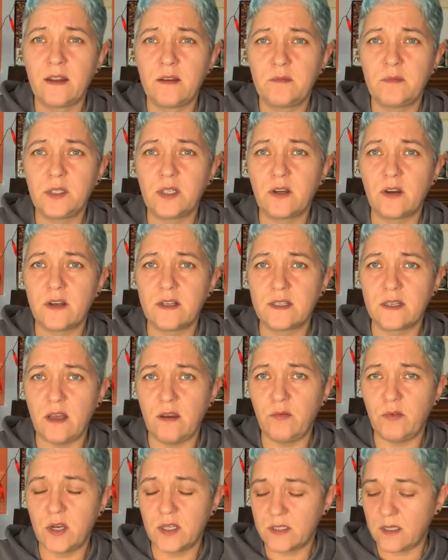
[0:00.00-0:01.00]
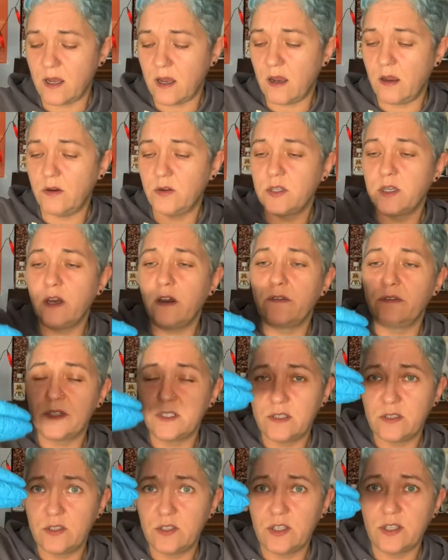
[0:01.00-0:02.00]
because I was out of
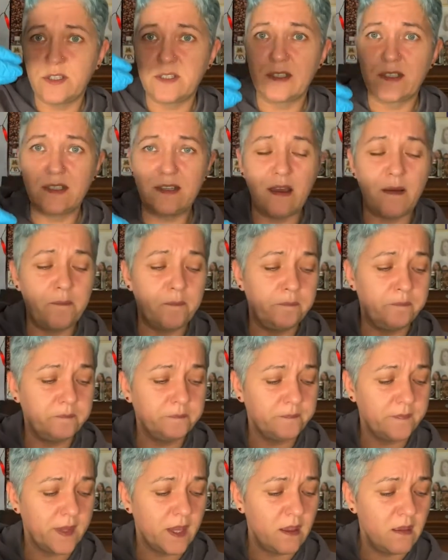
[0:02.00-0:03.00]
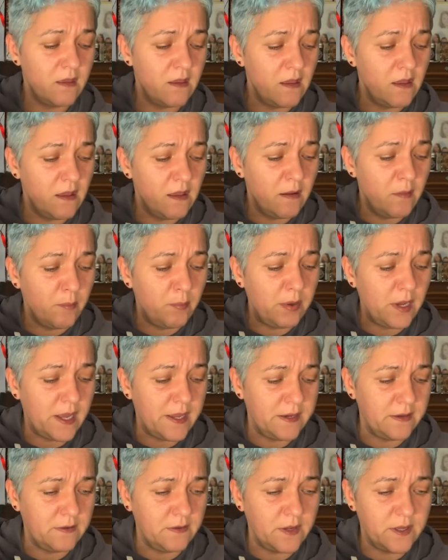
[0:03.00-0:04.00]
it's just some
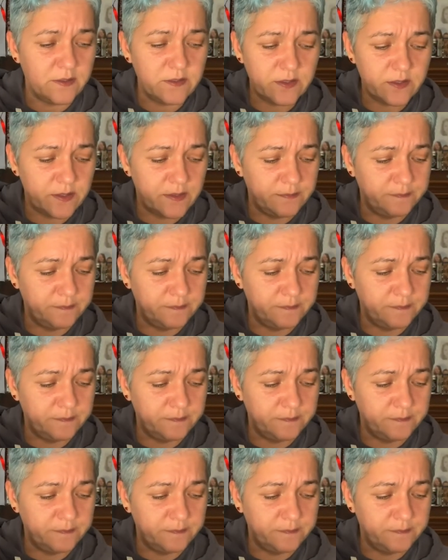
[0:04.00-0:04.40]
plain nuts